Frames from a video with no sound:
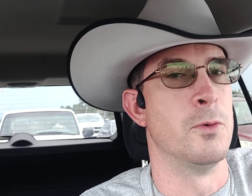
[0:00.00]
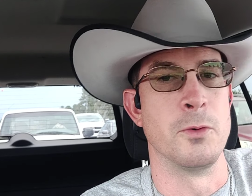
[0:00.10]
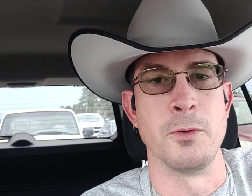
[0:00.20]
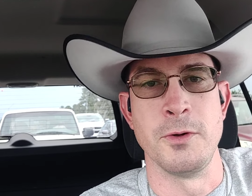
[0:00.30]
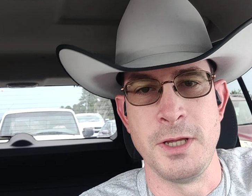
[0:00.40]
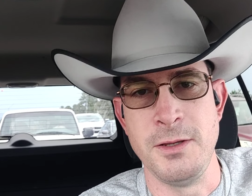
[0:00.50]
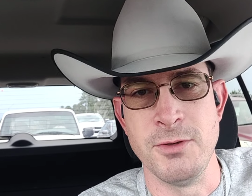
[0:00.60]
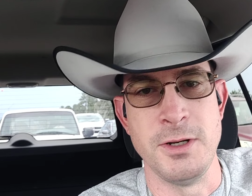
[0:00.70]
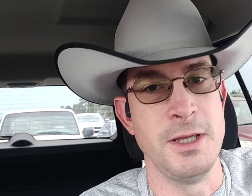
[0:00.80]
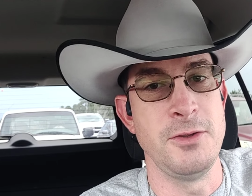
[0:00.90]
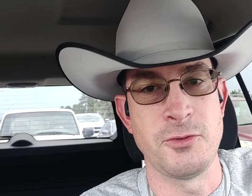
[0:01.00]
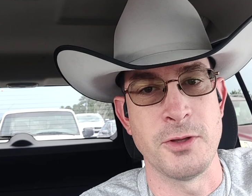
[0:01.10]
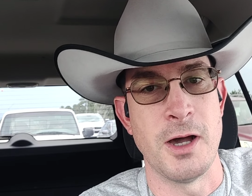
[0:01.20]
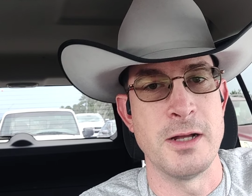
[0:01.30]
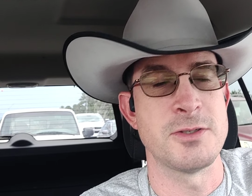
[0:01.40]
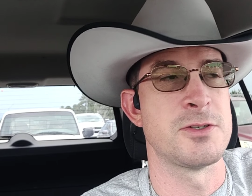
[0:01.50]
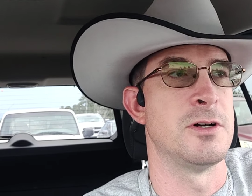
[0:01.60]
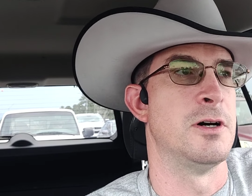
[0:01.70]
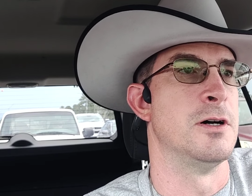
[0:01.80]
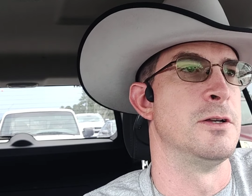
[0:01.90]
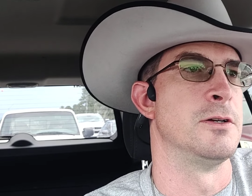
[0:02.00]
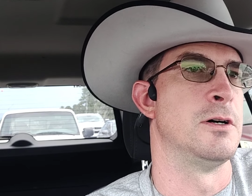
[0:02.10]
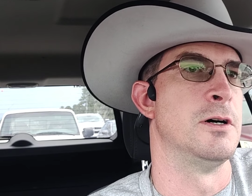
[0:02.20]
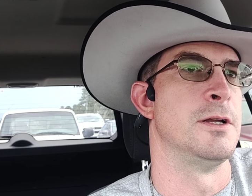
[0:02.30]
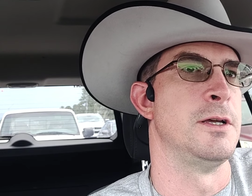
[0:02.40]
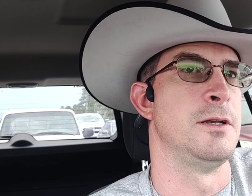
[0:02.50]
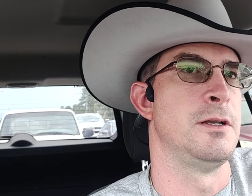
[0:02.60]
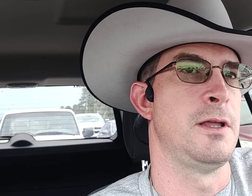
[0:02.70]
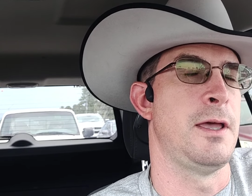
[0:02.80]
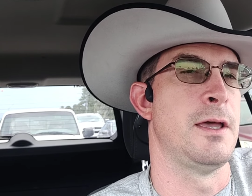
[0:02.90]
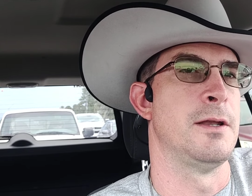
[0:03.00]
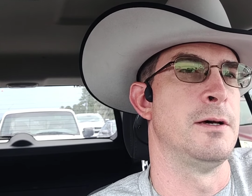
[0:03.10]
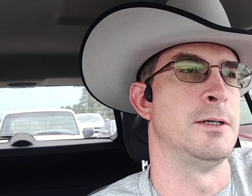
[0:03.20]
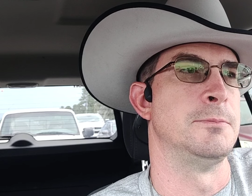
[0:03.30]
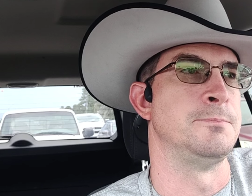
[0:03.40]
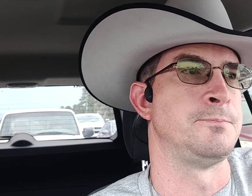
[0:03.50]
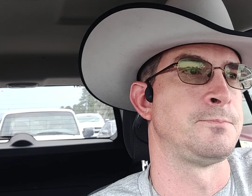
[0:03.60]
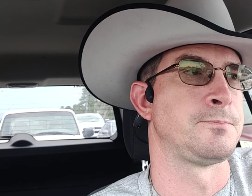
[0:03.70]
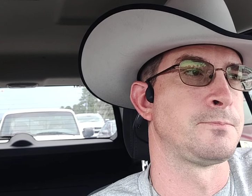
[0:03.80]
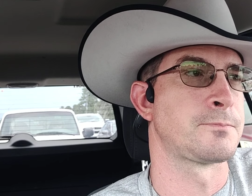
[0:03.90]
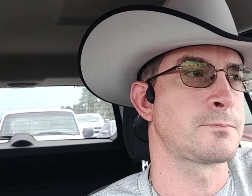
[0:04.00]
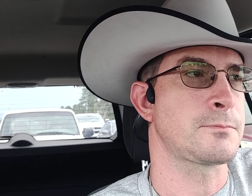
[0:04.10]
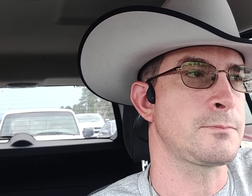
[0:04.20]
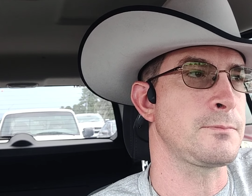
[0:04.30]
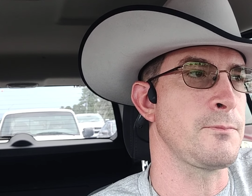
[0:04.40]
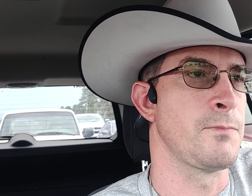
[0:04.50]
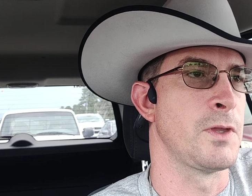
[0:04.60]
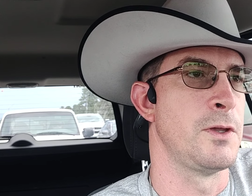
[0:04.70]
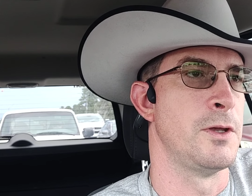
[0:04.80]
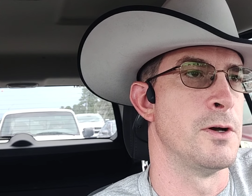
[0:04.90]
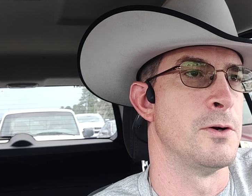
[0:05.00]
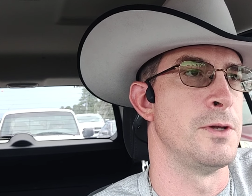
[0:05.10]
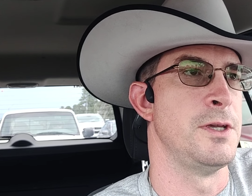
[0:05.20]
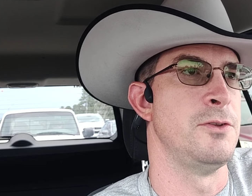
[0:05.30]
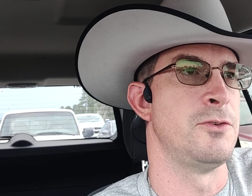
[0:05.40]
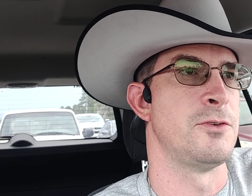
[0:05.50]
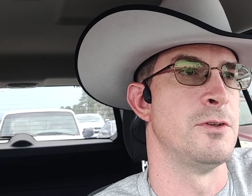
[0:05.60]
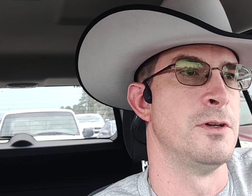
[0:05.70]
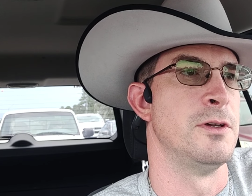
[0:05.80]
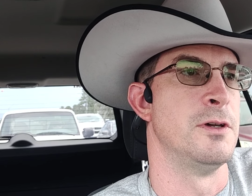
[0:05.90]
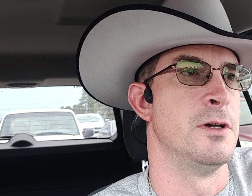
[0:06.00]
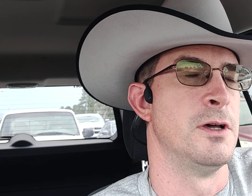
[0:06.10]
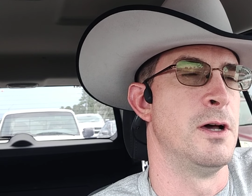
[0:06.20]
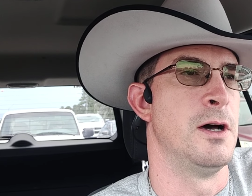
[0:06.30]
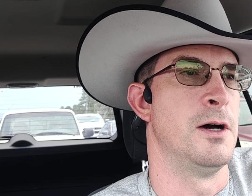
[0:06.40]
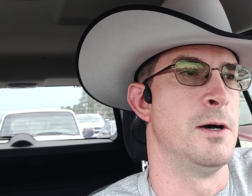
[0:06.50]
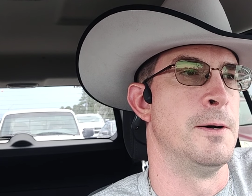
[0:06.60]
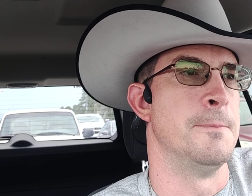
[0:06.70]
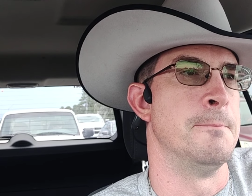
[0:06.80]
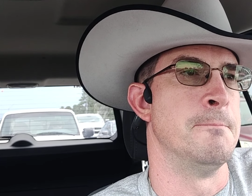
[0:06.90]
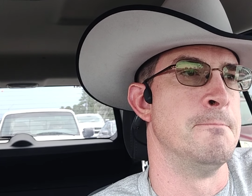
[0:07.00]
or even his thoughts on, on it. And, um, you know, he's um,